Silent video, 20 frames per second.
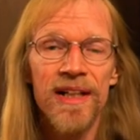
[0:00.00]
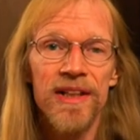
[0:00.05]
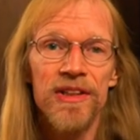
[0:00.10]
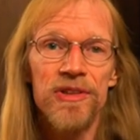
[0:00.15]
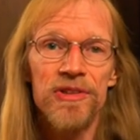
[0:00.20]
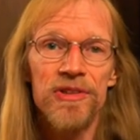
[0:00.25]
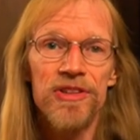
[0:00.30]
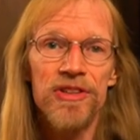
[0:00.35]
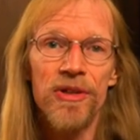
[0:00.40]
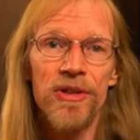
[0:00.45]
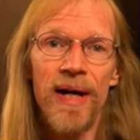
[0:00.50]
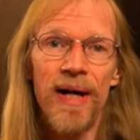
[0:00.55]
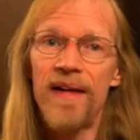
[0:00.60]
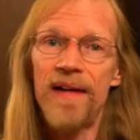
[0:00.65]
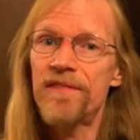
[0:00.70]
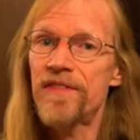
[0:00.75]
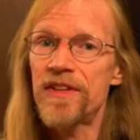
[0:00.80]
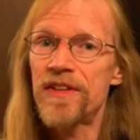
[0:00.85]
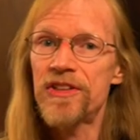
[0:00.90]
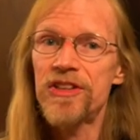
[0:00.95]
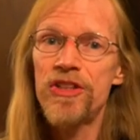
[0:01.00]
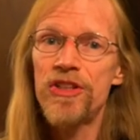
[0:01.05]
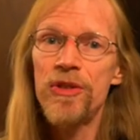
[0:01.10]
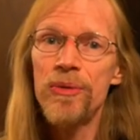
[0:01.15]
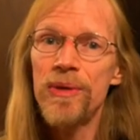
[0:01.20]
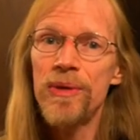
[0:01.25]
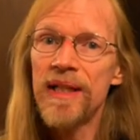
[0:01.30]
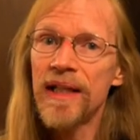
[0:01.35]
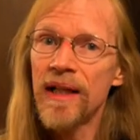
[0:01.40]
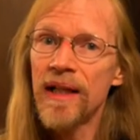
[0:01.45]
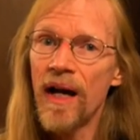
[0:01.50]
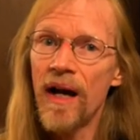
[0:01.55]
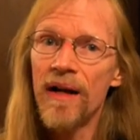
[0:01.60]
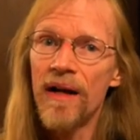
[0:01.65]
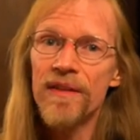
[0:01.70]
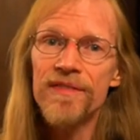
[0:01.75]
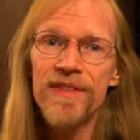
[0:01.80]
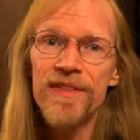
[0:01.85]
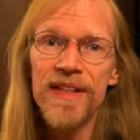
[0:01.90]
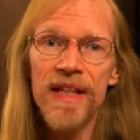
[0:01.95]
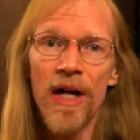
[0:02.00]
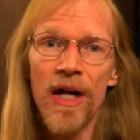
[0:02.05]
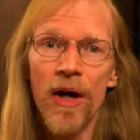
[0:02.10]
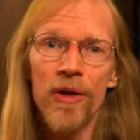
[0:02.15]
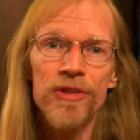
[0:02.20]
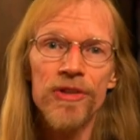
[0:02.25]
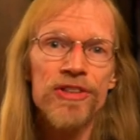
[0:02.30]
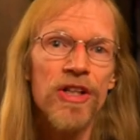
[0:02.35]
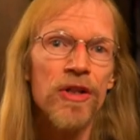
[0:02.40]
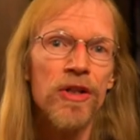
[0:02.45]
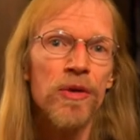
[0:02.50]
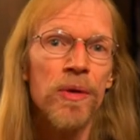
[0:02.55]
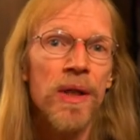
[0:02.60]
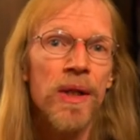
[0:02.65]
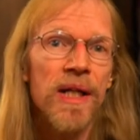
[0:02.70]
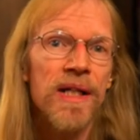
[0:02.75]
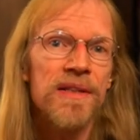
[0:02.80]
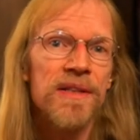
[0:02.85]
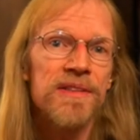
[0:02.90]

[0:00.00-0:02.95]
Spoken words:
You still have the tuning of the alto.